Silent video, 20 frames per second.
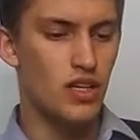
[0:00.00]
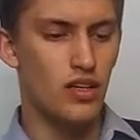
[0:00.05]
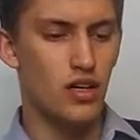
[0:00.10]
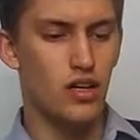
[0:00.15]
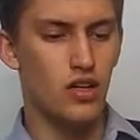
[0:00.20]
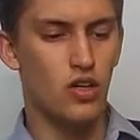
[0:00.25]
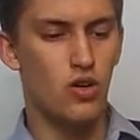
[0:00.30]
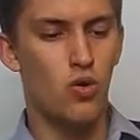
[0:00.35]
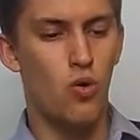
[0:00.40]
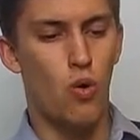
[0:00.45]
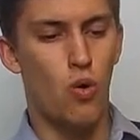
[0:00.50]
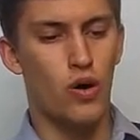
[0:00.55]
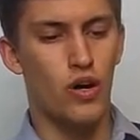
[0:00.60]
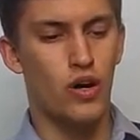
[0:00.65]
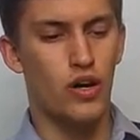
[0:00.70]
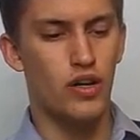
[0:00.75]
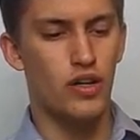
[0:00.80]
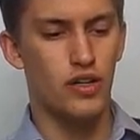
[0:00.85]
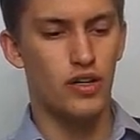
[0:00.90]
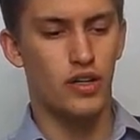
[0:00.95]

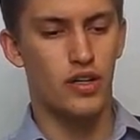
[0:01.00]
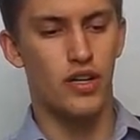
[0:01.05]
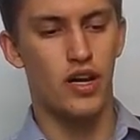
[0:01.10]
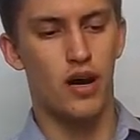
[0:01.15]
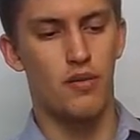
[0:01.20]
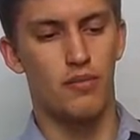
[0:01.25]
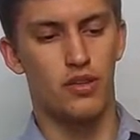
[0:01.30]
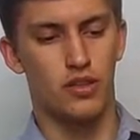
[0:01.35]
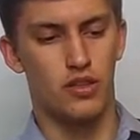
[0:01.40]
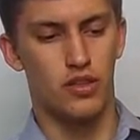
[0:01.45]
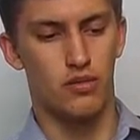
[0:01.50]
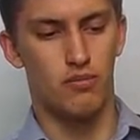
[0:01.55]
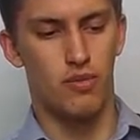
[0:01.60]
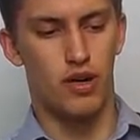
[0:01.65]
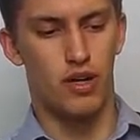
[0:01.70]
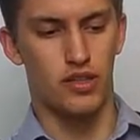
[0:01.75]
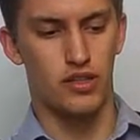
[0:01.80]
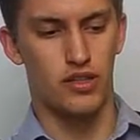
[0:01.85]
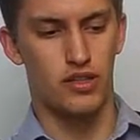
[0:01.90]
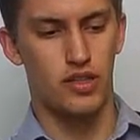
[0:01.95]
core YAML
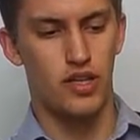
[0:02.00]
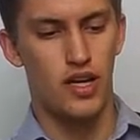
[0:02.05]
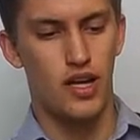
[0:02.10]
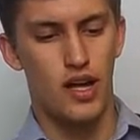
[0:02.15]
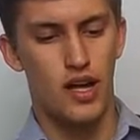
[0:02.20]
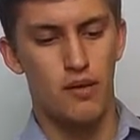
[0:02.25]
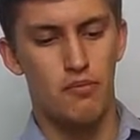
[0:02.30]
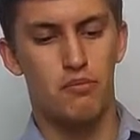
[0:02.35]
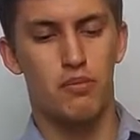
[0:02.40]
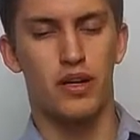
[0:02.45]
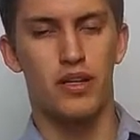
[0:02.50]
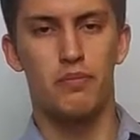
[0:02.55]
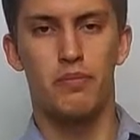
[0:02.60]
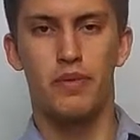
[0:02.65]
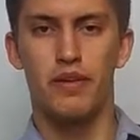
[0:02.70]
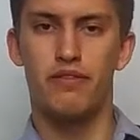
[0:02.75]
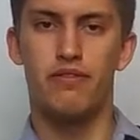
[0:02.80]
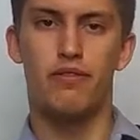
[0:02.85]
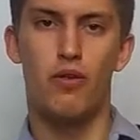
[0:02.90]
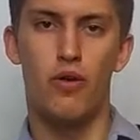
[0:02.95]
command. But
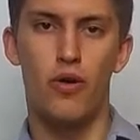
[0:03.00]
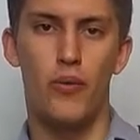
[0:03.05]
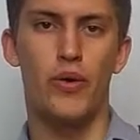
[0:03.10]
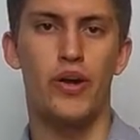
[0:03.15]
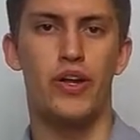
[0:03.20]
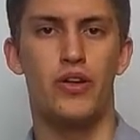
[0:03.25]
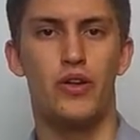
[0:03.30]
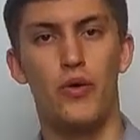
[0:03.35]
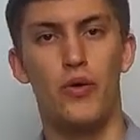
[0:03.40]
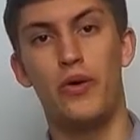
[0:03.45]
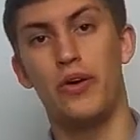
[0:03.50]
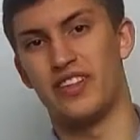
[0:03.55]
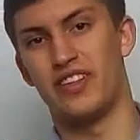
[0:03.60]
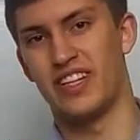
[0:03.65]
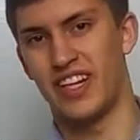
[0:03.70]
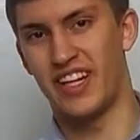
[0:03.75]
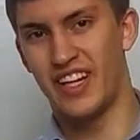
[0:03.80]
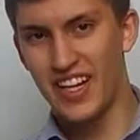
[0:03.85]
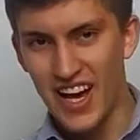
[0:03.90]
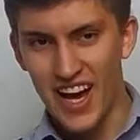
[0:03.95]
before we do it
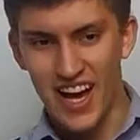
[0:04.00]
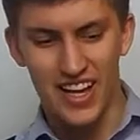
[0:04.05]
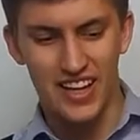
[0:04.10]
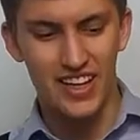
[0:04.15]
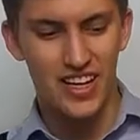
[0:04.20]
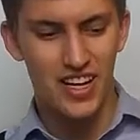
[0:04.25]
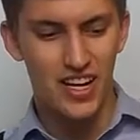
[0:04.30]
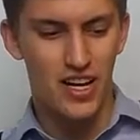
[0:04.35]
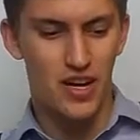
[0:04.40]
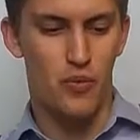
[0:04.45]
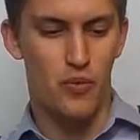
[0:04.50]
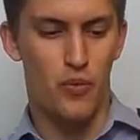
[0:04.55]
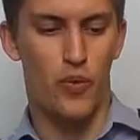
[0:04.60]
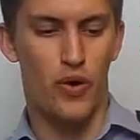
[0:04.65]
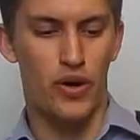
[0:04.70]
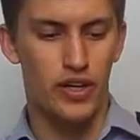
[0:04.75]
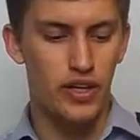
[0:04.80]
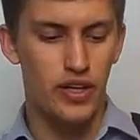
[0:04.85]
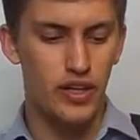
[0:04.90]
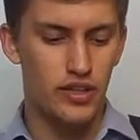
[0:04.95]
again,
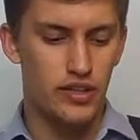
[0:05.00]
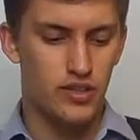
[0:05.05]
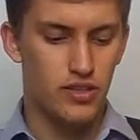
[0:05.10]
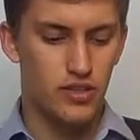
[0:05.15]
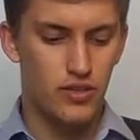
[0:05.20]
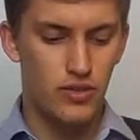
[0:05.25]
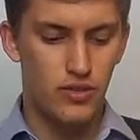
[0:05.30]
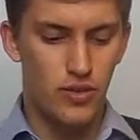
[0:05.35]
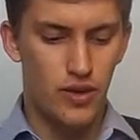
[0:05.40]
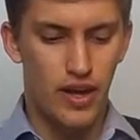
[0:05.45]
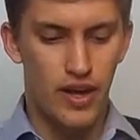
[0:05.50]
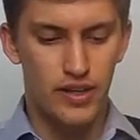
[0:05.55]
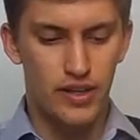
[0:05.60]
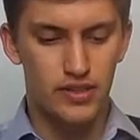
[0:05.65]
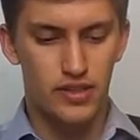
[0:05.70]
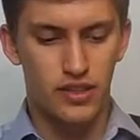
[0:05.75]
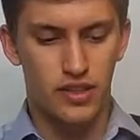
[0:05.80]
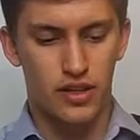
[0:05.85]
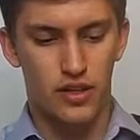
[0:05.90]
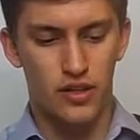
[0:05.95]
we need to
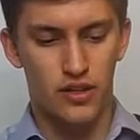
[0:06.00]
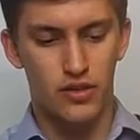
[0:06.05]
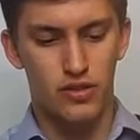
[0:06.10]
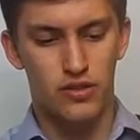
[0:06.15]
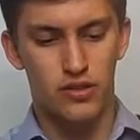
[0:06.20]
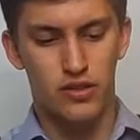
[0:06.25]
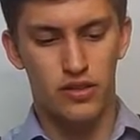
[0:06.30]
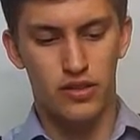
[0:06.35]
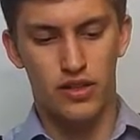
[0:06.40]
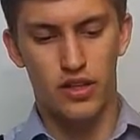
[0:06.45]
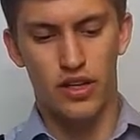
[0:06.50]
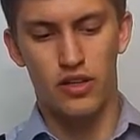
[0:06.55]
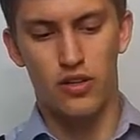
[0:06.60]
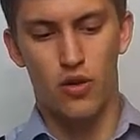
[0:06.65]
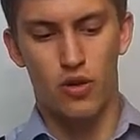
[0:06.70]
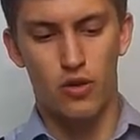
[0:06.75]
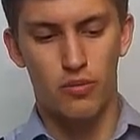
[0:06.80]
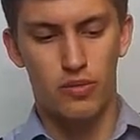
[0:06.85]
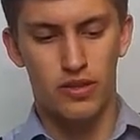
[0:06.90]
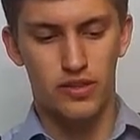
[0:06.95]
execute the
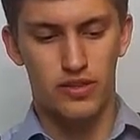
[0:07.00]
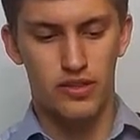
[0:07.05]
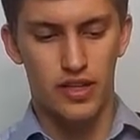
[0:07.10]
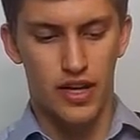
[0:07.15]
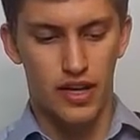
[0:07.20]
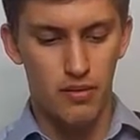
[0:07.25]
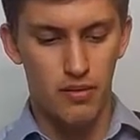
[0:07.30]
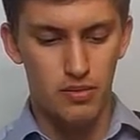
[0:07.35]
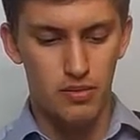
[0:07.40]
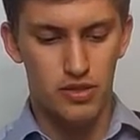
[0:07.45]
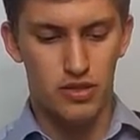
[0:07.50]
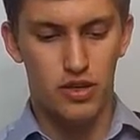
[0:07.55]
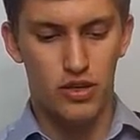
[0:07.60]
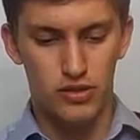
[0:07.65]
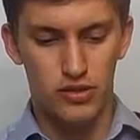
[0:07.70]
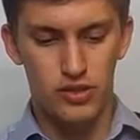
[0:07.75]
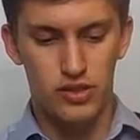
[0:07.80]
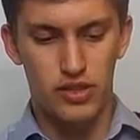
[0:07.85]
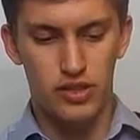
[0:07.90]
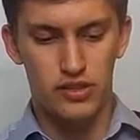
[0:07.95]
normal setup. So
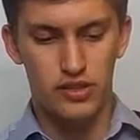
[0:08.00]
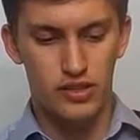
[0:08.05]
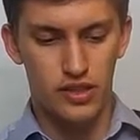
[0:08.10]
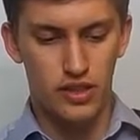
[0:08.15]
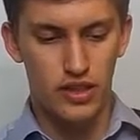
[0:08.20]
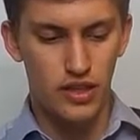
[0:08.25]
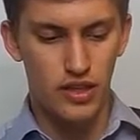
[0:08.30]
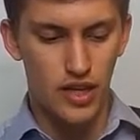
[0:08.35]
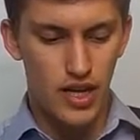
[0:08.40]
dc